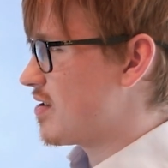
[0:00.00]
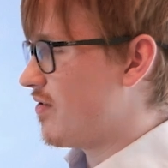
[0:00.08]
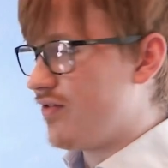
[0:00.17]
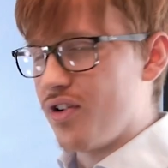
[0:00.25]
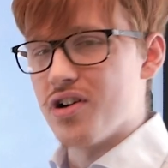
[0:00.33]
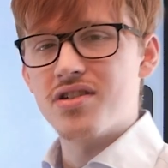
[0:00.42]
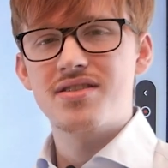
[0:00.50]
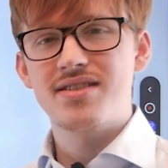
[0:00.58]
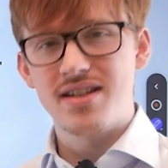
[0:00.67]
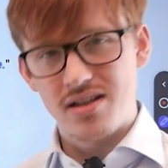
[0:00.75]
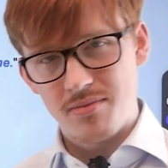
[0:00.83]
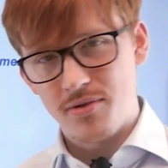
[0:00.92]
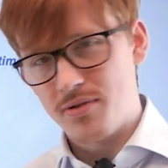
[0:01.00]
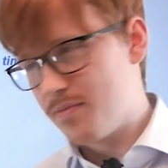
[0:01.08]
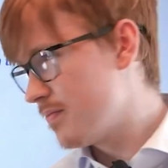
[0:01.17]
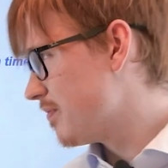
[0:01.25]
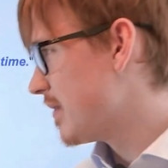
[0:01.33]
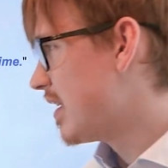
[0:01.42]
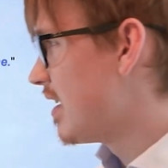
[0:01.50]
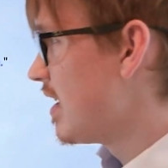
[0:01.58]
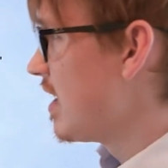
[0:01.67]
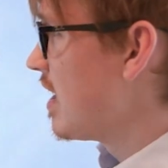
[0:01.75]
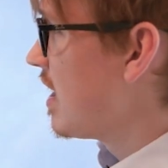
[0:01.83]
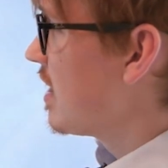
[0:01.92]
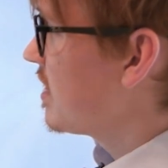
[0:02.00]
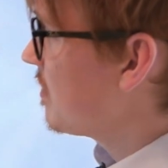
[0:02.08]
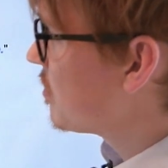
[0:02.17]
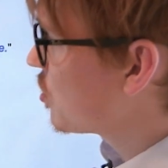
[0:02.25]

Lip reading: first syllable. Number